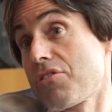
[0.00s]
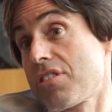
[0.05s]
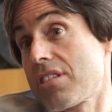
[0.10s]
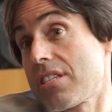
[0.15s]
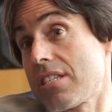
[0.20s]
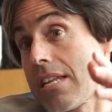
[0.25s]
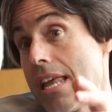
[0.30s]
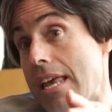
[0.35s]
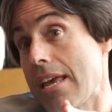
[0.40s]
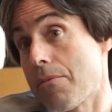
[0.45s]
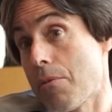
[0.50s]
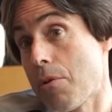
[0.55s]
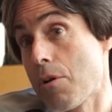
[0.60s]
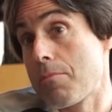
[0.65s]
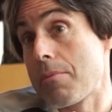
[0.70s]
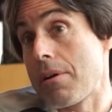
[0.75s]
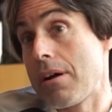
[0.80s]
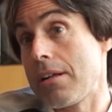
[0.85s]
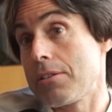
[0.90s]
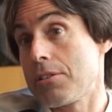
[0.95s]
snake
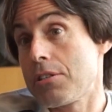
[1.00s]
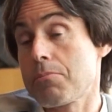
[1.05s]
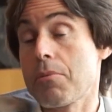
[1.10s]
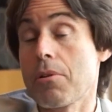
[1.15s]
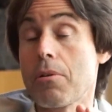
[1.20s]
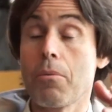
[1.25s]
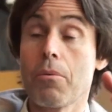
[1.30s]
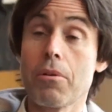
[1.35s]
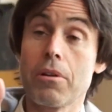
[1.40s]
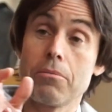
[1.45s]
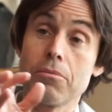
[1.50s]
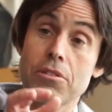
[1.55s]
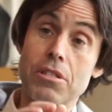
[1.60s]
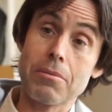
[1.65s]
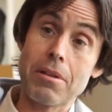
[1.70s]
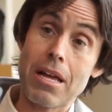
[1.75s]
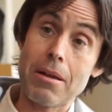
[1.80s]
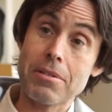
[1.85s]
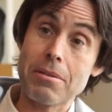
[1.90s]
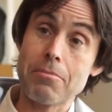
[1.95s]
robots, but when
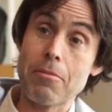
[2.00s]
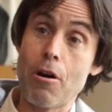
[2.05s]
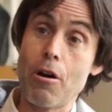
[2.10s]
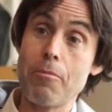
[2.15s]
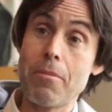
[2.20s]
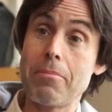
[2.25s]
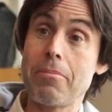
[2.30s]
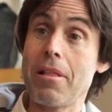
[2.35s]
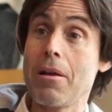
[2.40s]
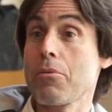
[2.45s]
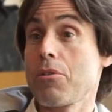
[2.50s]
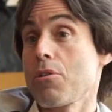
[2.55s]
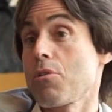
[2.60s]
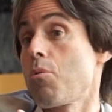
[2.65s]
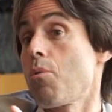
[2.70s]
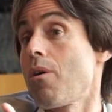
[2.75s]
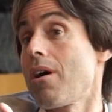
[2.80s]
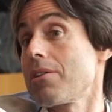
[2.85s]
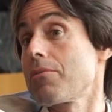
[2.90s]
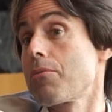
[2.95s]
sometimes I'm home I play with a
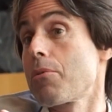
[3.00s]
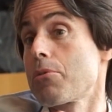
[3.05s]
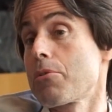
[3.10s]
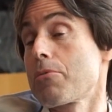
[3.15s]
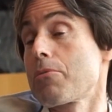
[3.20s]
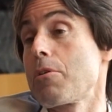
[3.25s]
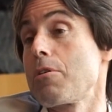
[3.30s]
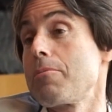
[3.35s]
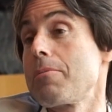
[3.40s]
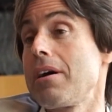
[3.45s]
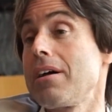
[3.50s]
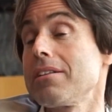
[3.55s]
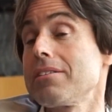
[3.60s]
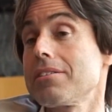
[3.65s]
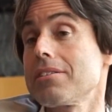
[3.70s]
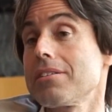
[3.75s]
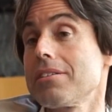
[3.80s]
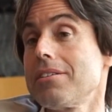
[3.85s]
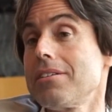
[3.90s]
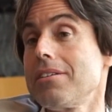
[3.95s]
quad rotor robot.
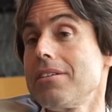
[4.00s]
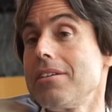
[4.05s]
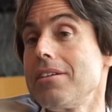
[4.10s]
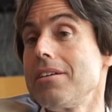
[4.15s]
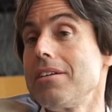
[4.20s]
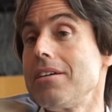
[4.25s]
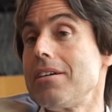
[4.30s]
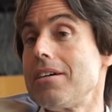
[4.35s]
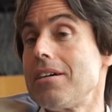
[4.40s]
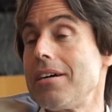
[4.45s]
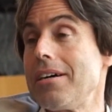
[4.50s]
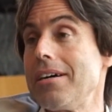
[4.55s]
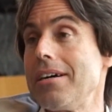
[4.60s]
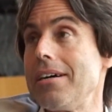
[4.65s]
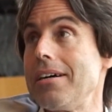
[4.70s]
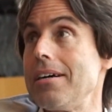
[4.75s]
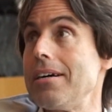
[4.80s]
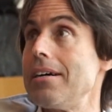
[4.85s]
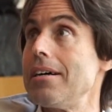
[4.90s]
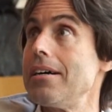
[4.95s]

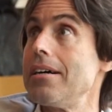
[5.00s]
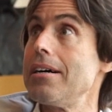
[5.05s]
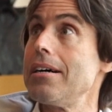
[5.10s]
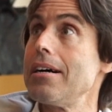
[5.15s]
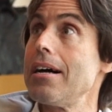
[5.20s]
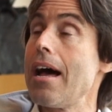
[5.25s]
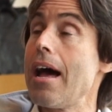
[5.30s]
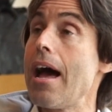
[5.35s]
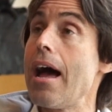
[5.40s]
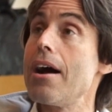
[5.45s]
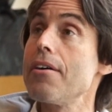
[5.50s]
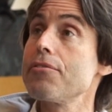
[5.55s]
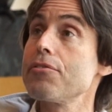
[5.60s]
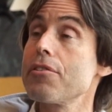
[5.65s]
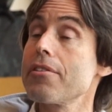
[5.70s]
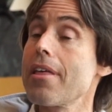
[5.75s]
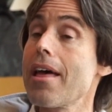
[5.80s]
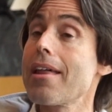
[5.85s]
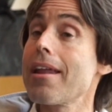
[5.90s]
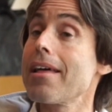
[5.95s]
Uh,
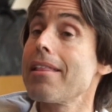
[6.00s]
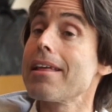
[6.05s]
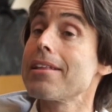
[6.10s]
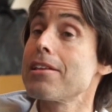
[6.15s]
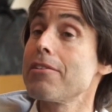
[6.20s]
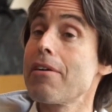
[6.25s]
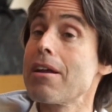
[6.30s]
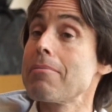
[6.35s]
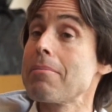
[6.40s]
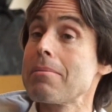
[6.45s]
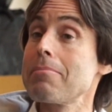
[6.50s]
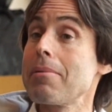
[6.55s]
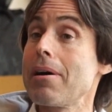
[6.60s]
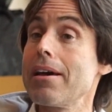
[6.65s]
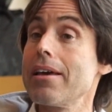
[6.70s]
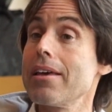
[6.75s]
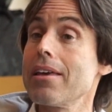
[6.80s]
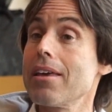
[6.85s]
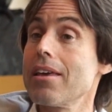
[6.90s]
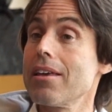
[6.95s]
after that I like to ride my bike.